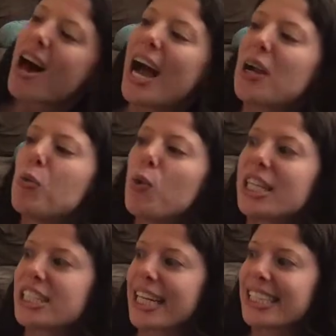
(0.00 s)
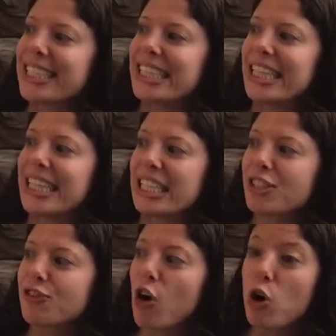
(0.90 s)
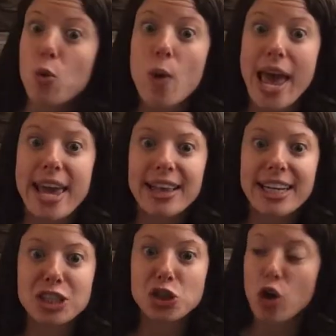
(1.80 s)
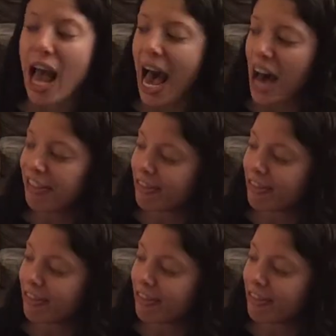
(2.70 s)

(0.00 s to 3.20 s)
I wish I could see things far away like a giraffe.